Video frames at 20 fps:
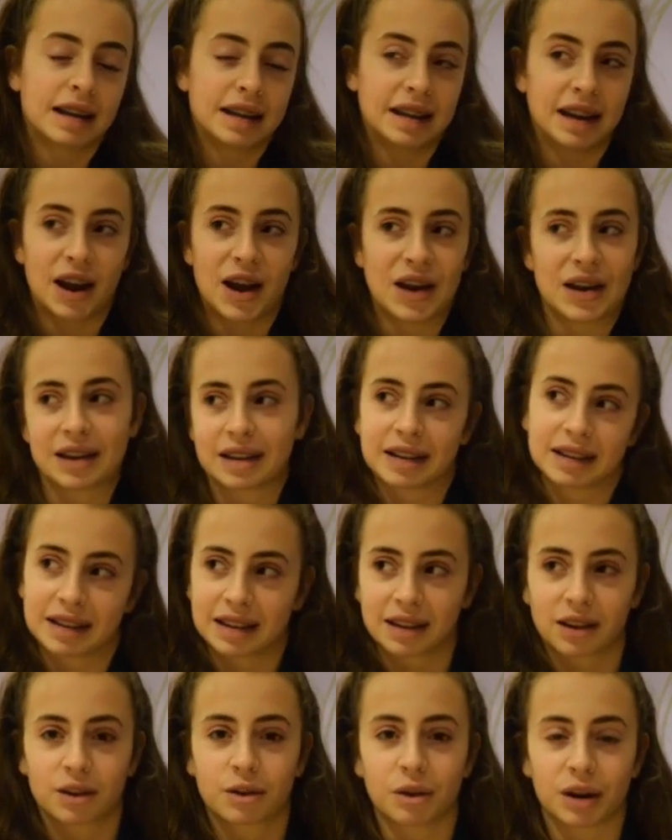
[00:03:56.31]
you know,
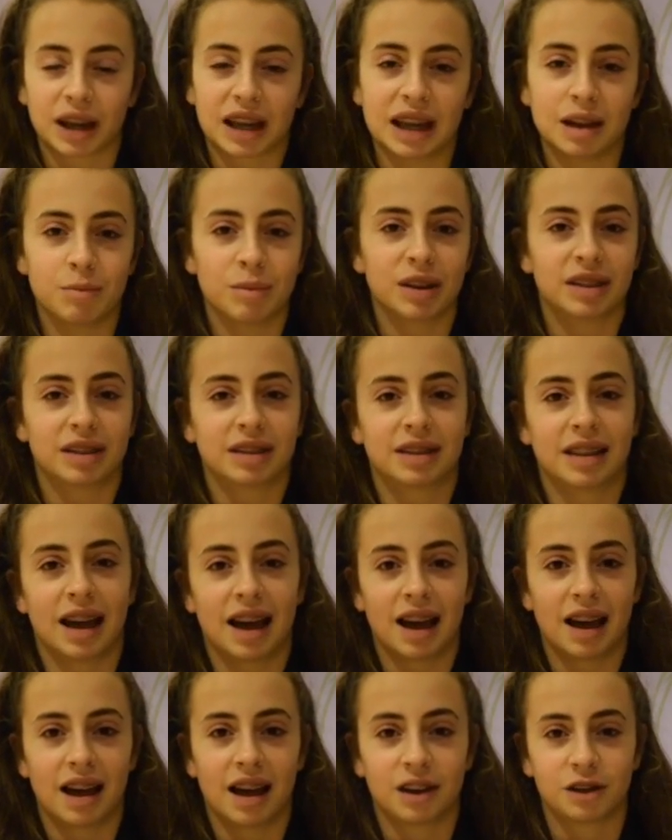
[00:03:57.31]
got to keep with
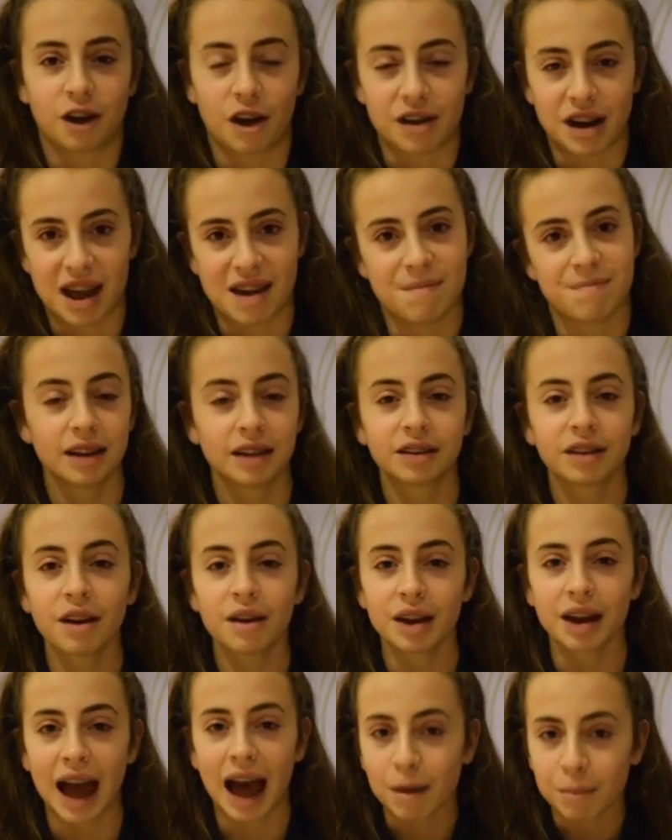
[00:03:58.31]
the show name. So
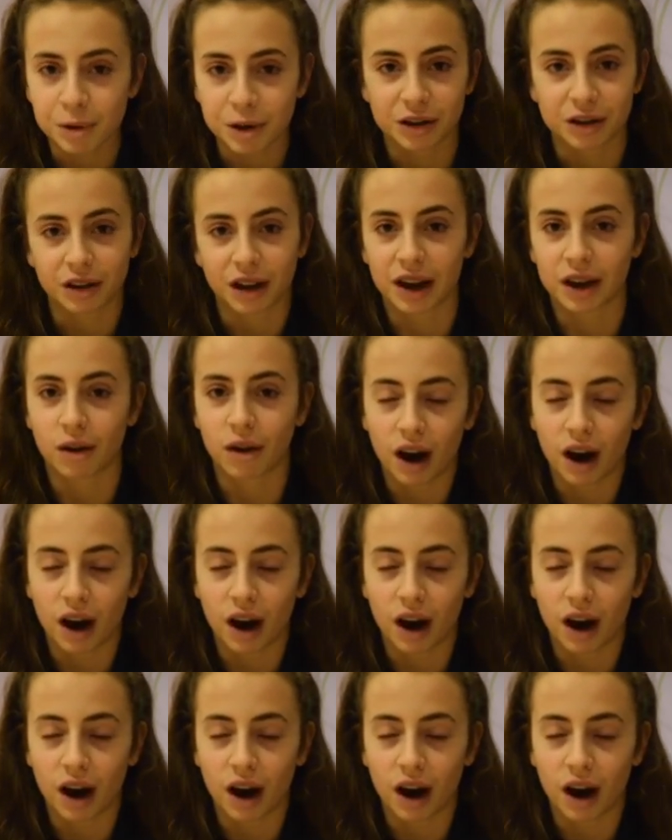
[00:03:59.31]
it happened. I got